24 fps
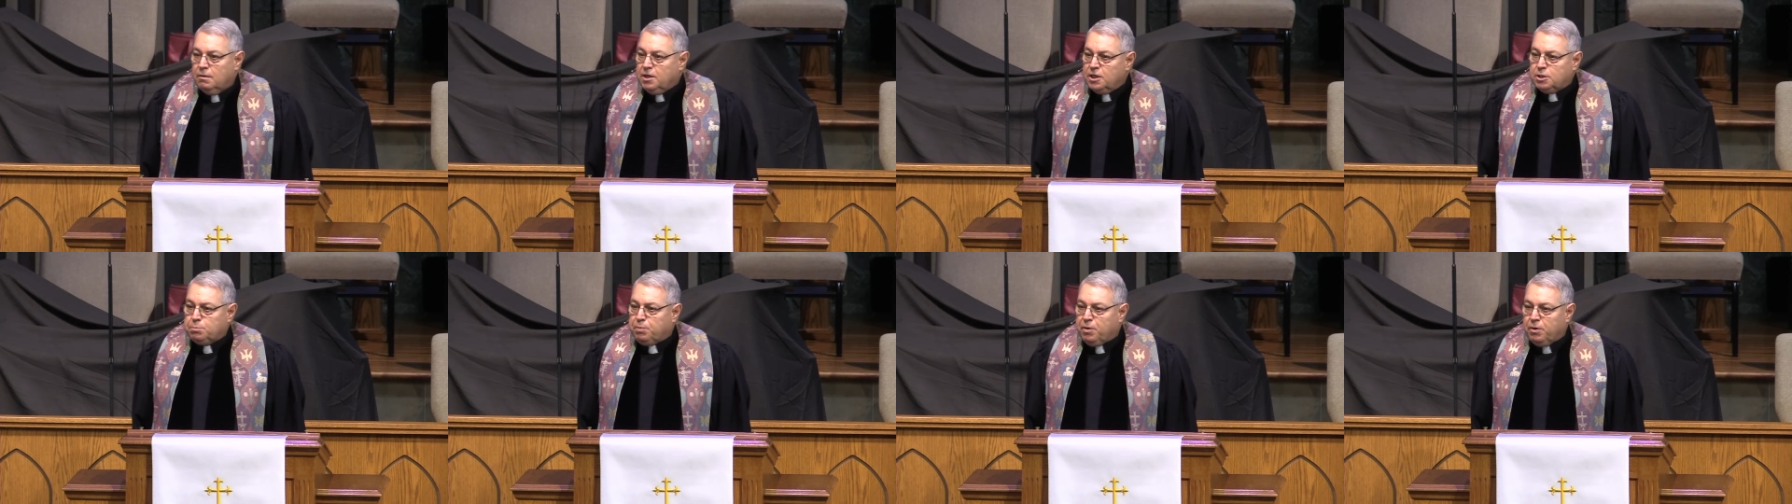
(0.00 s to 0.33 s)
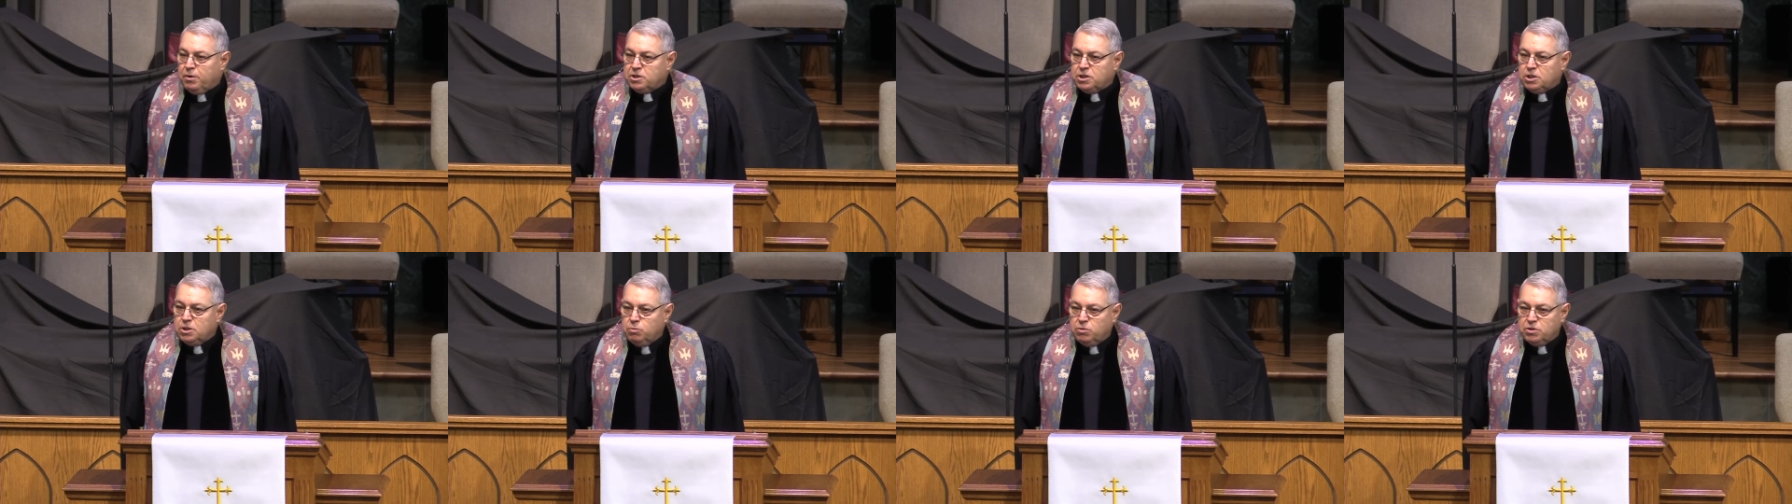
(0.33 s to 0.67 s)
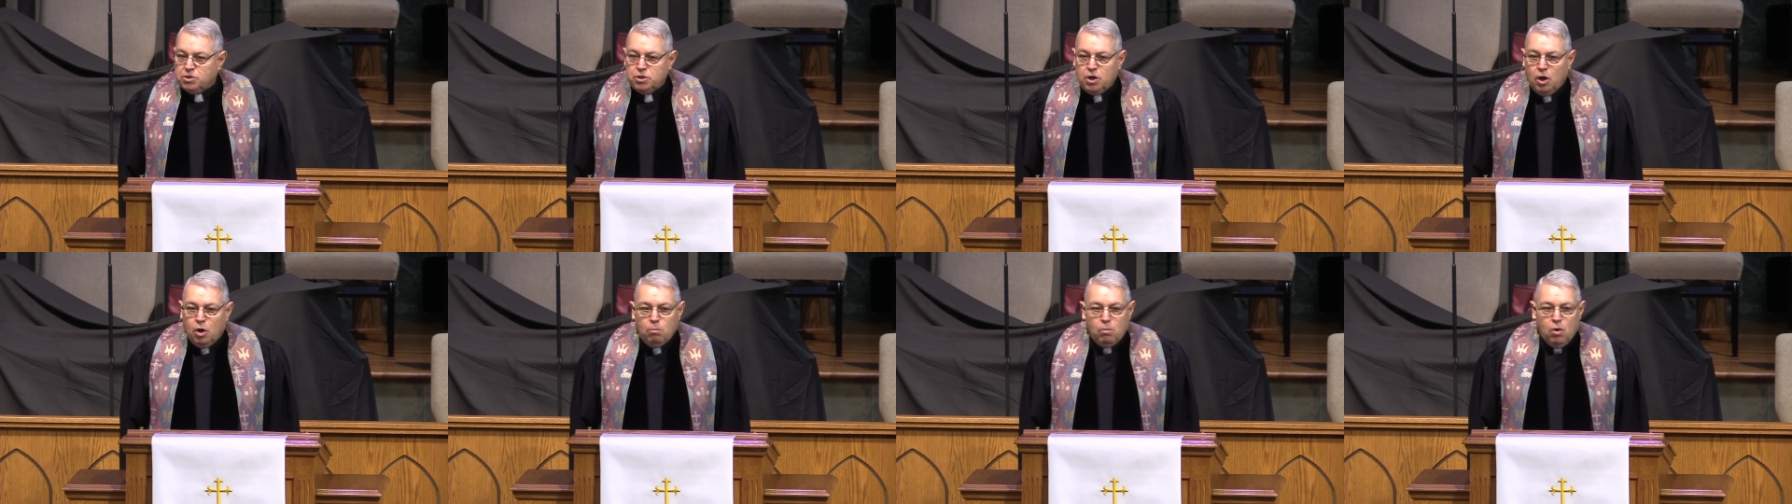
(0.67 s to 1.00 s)
This person
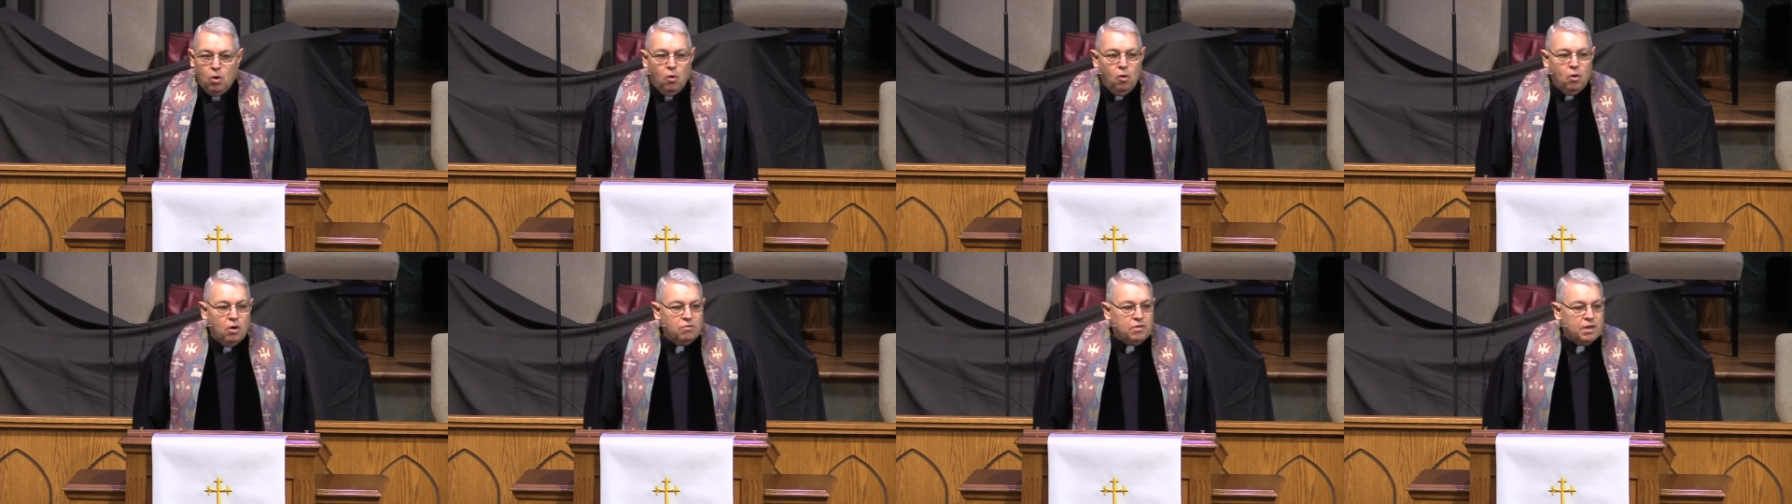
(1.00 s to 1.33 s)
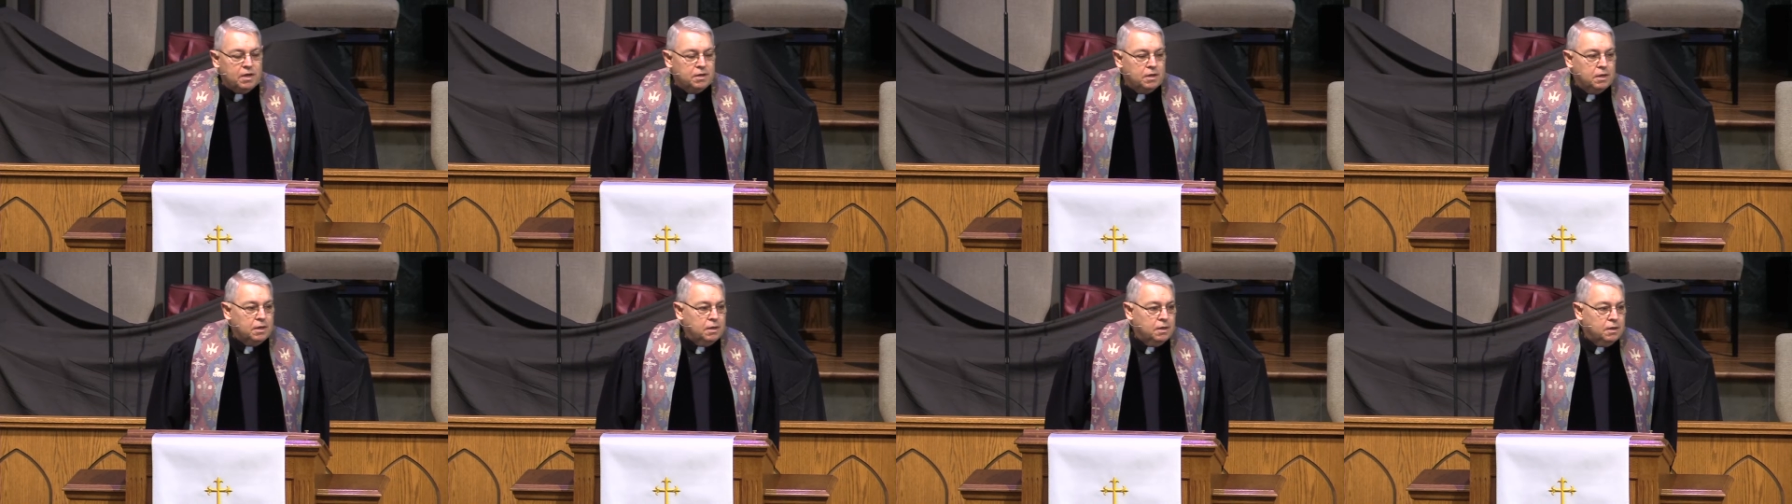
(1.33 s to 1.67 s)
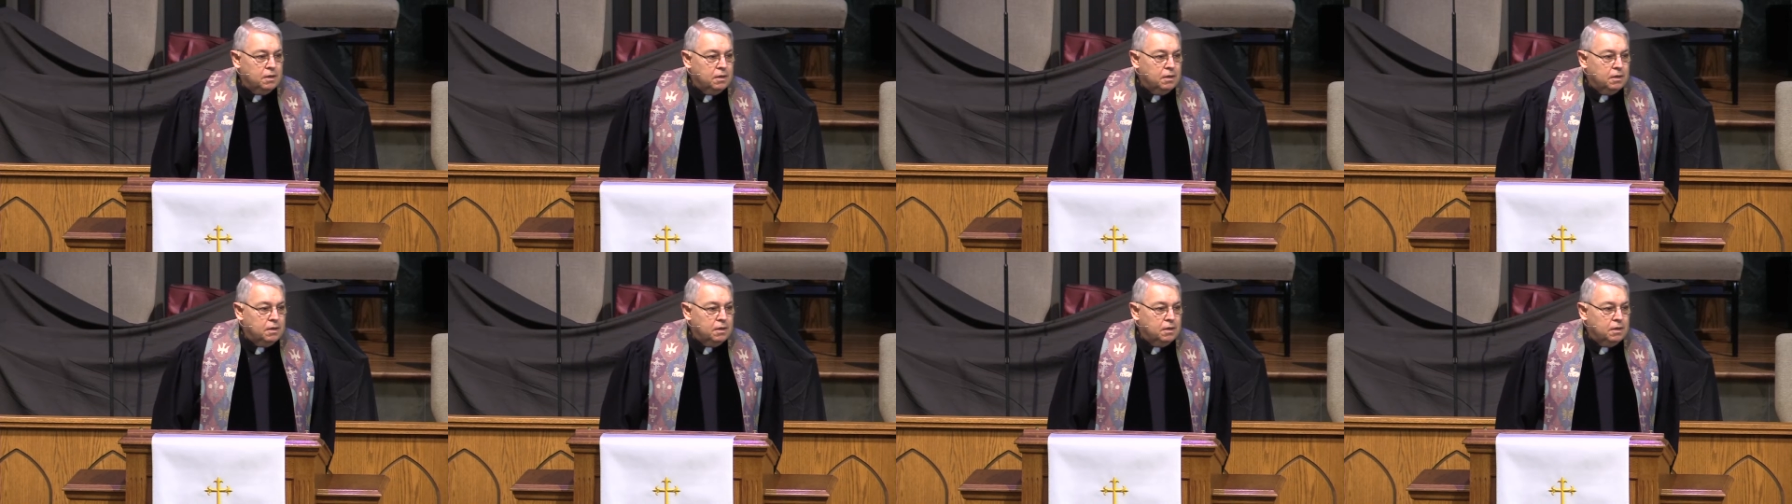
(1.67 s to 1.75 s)
was no more than